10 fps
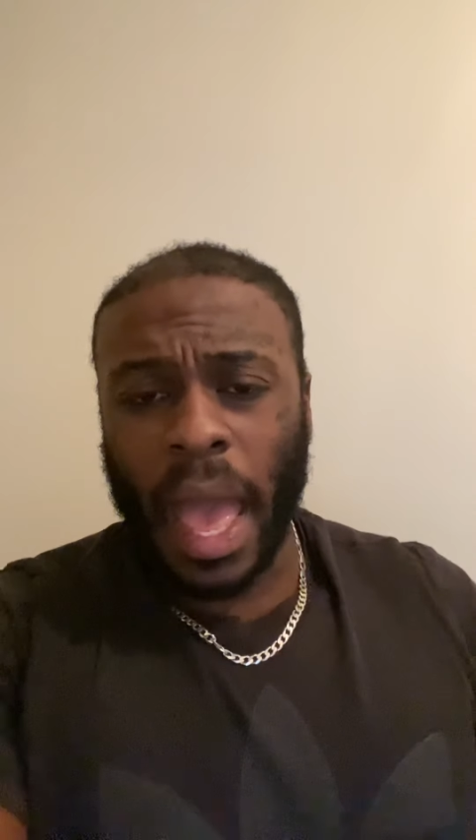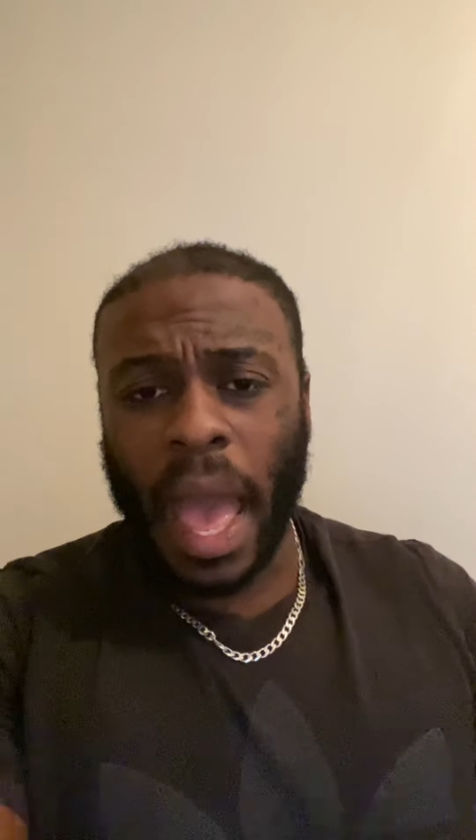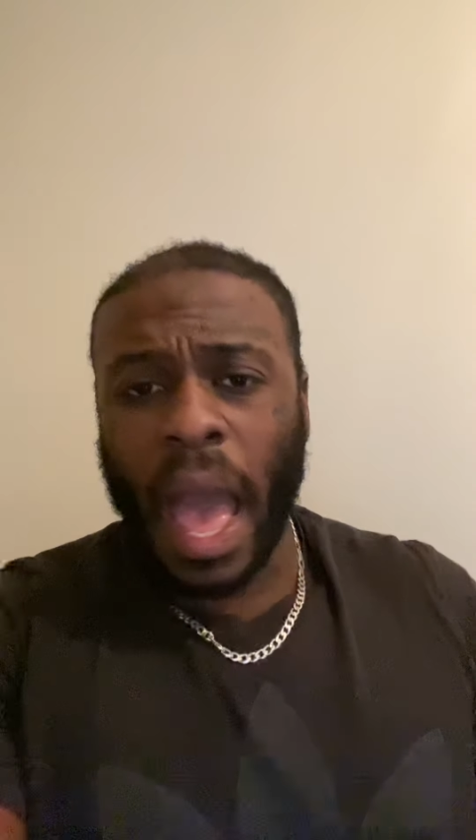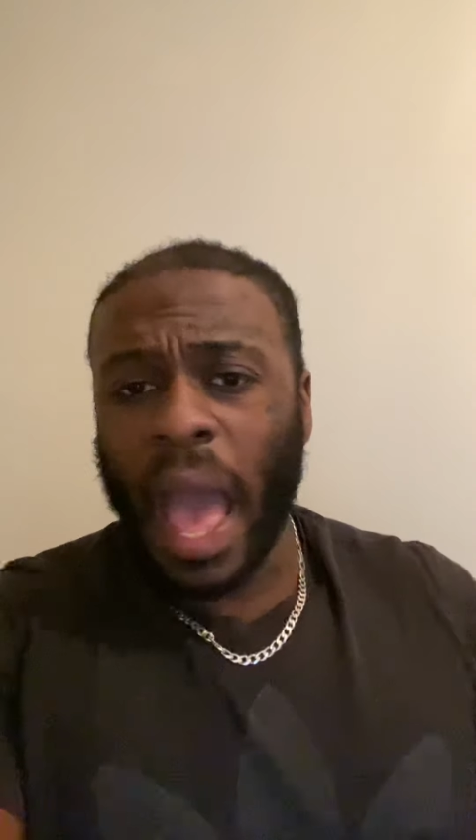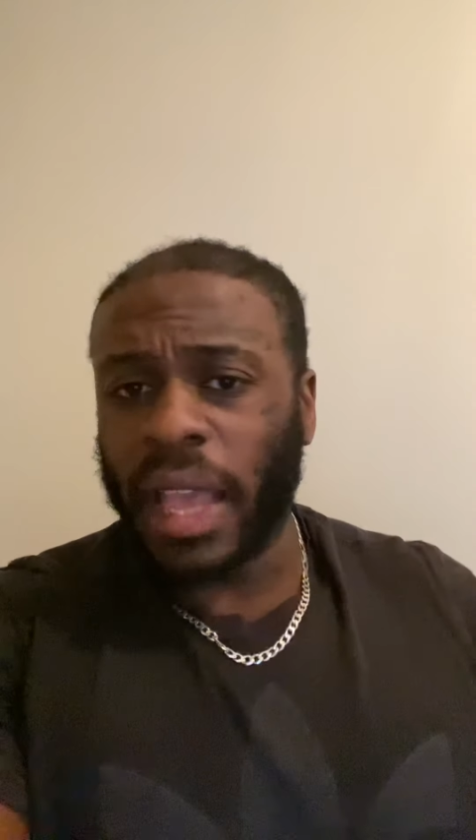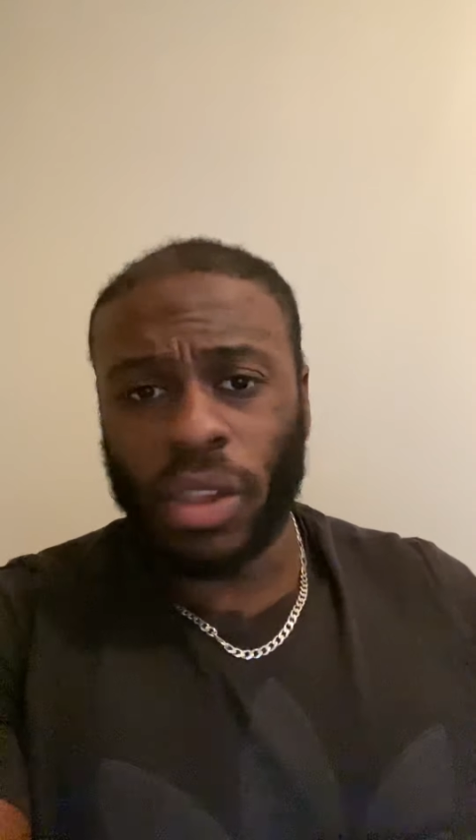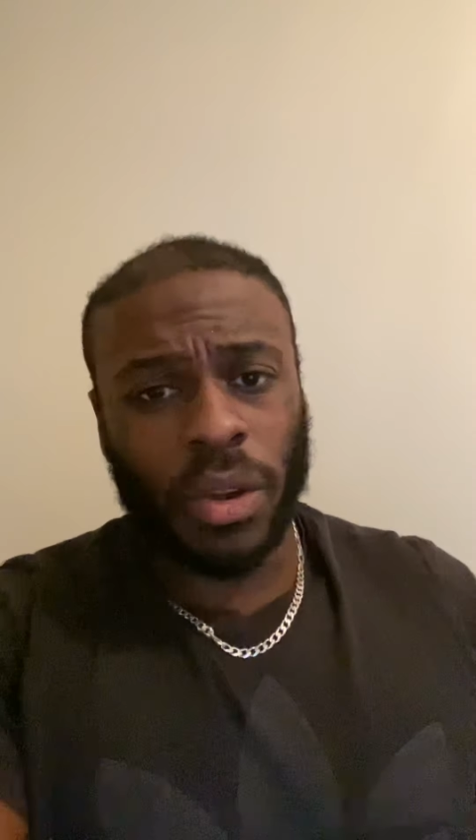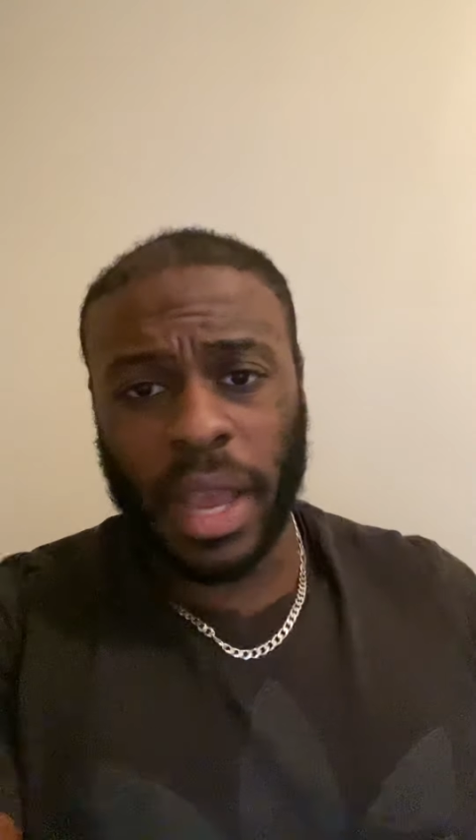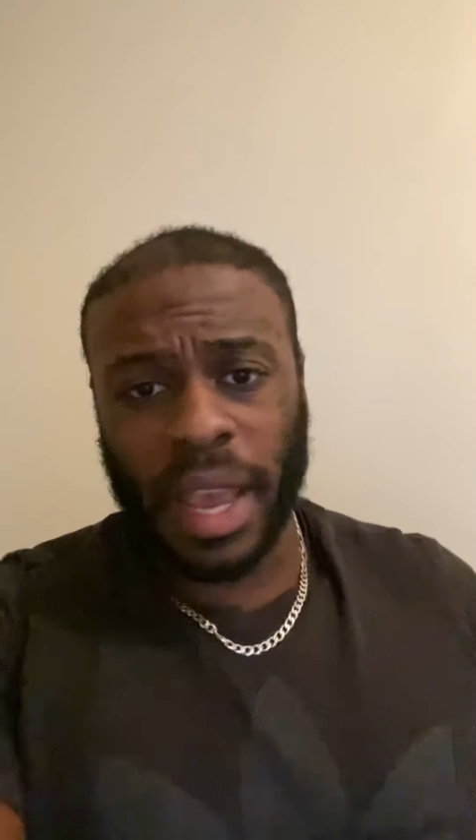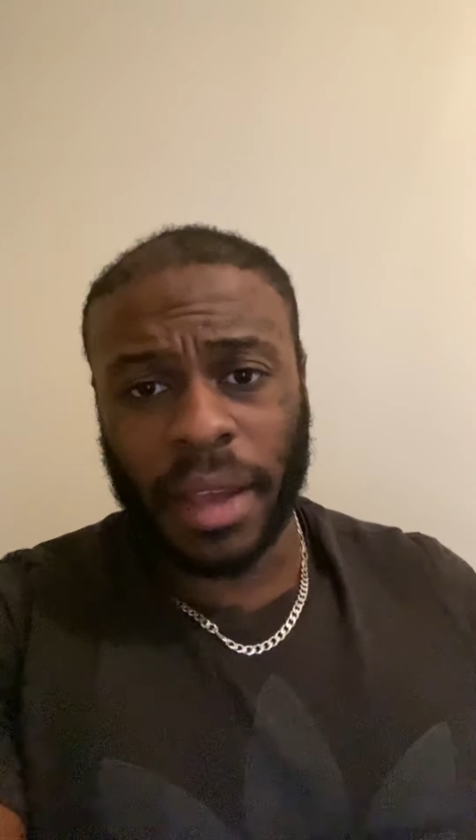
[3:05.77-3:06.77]
I had no
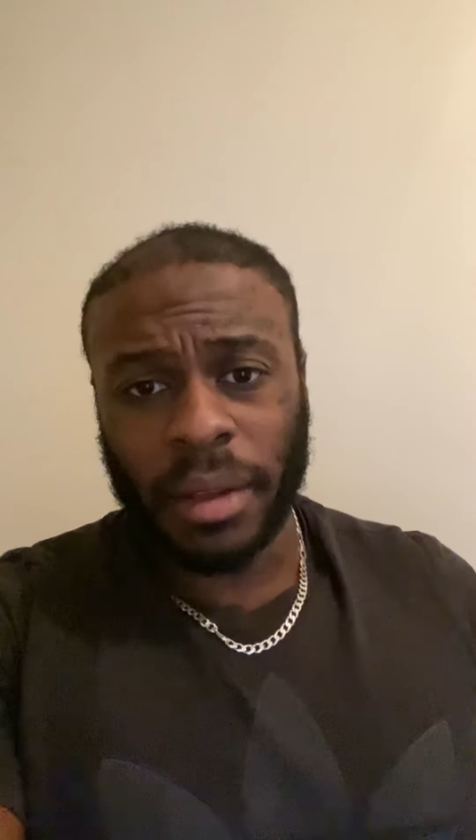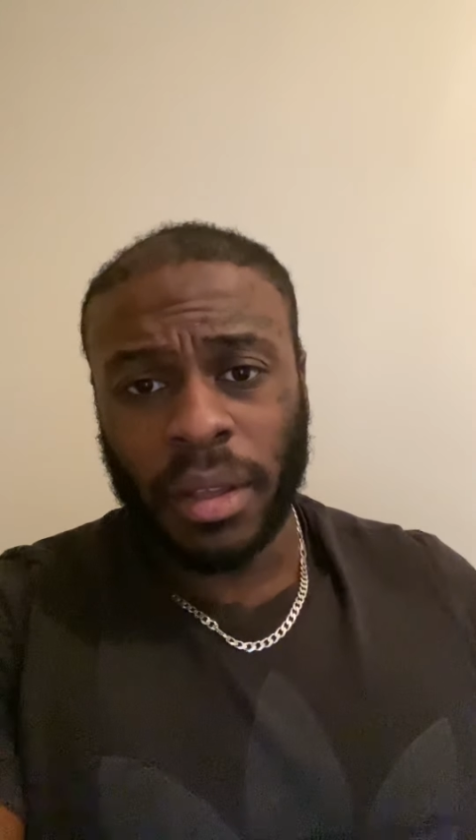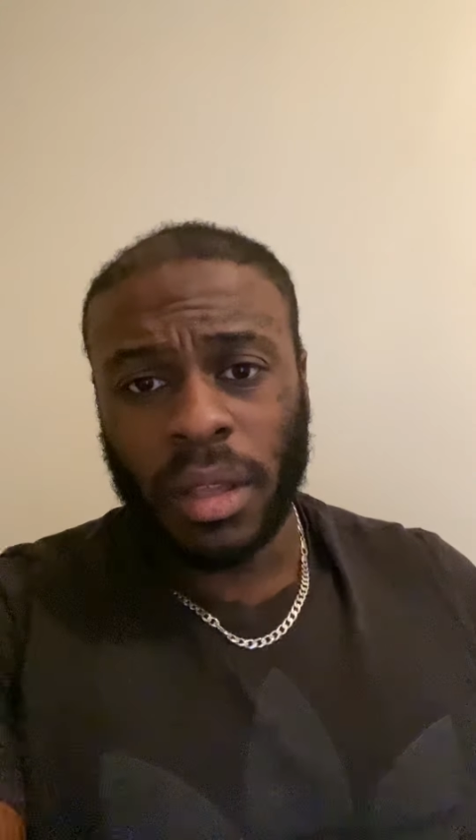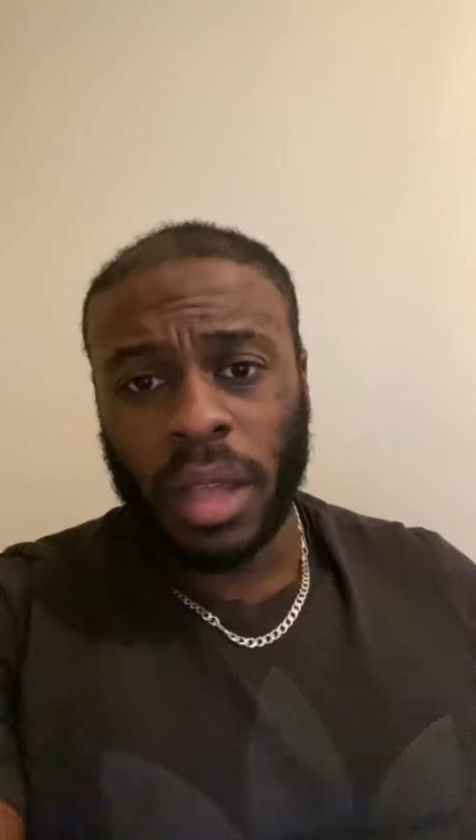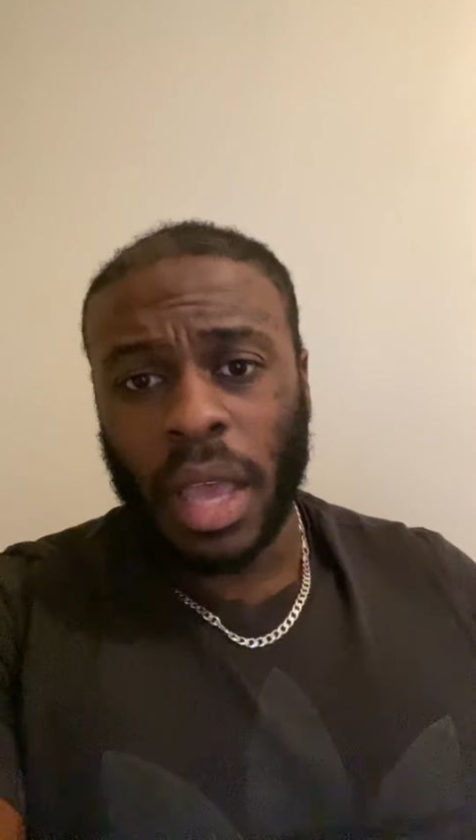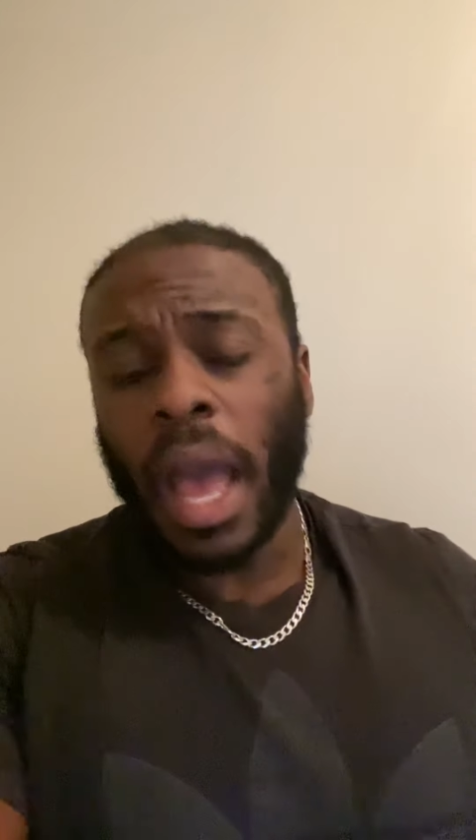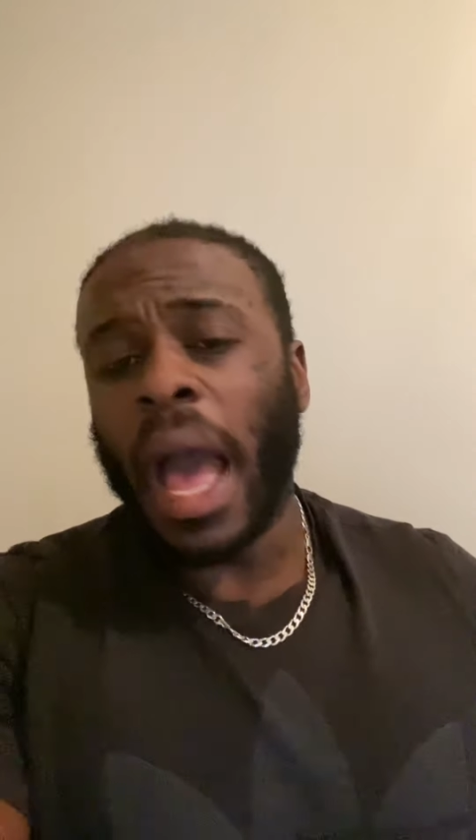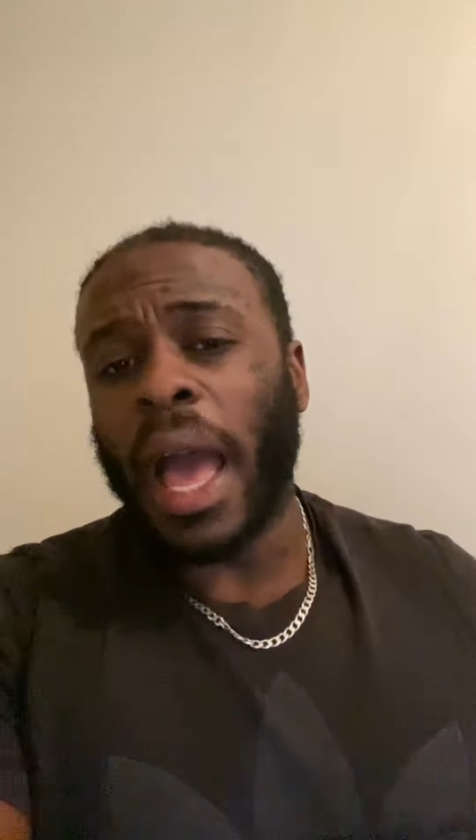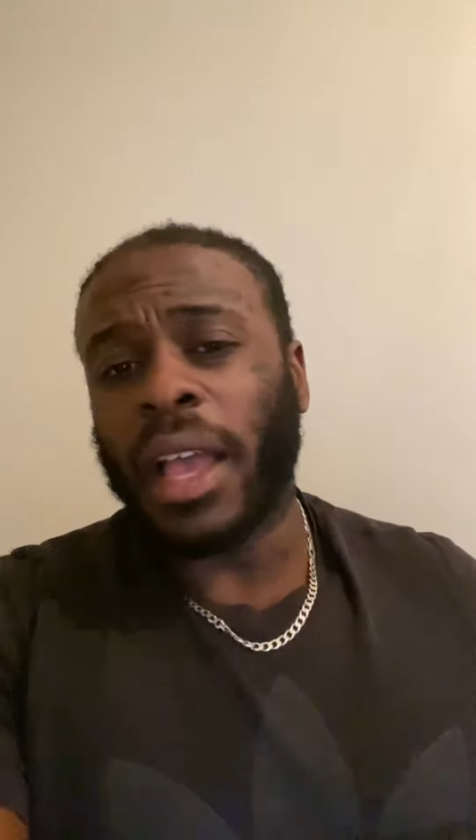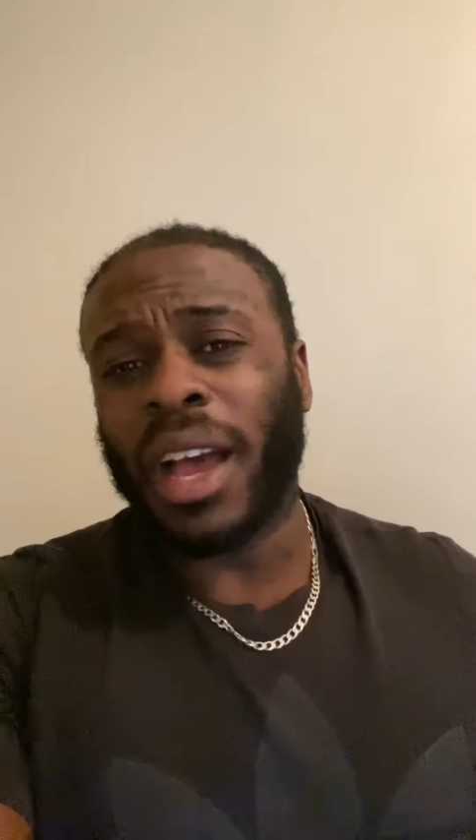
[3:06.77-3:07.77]
hair.
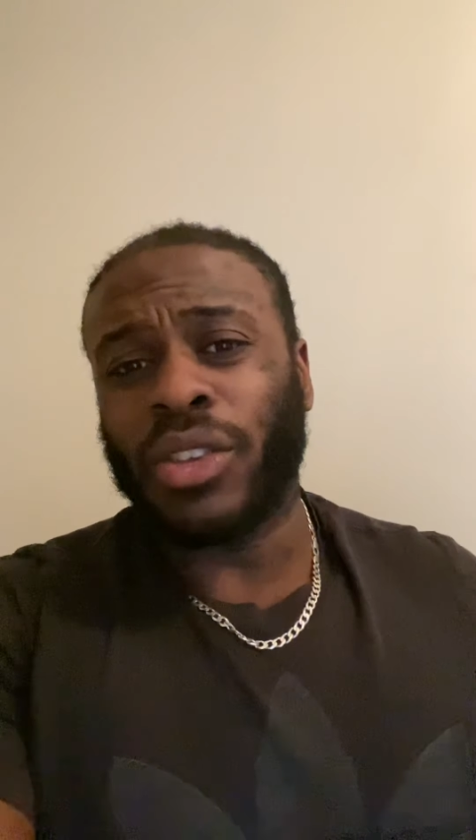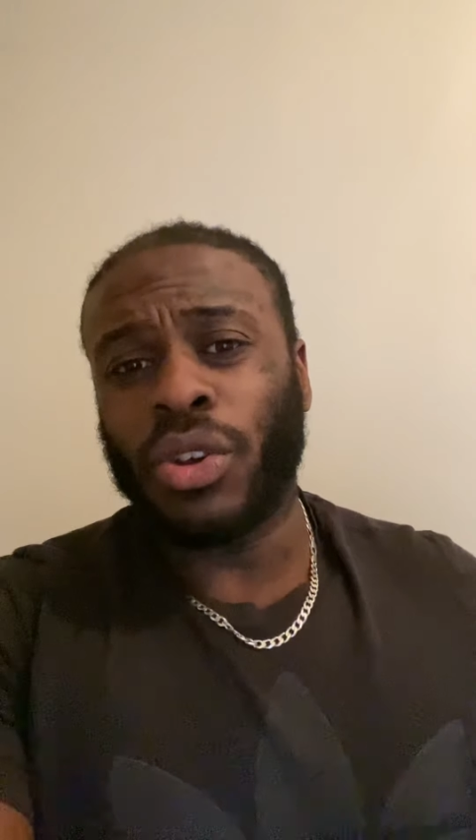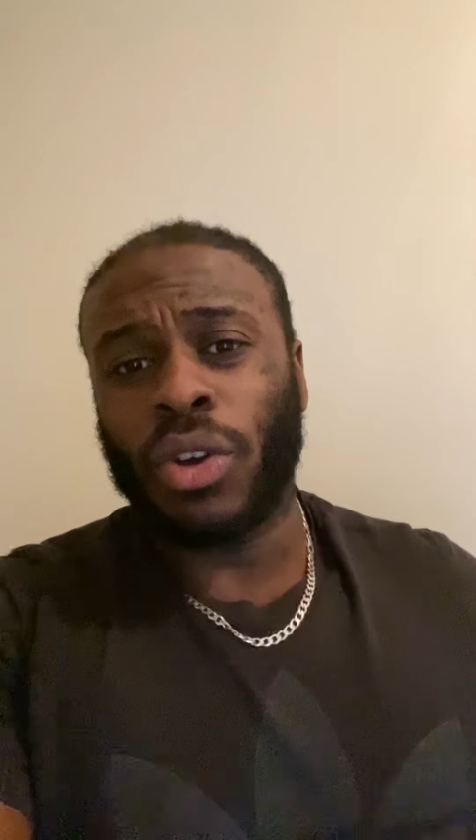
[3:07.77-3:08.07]
I took